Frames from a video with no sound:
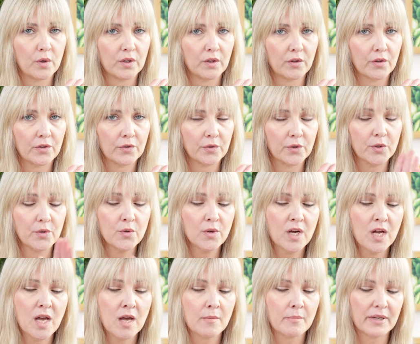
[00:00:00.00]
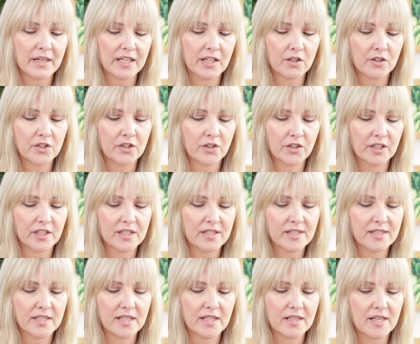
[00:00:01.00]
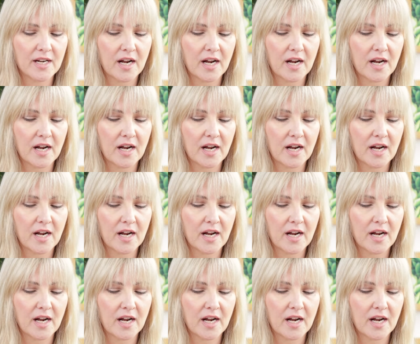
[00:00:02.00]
oil through. But here you're gonna see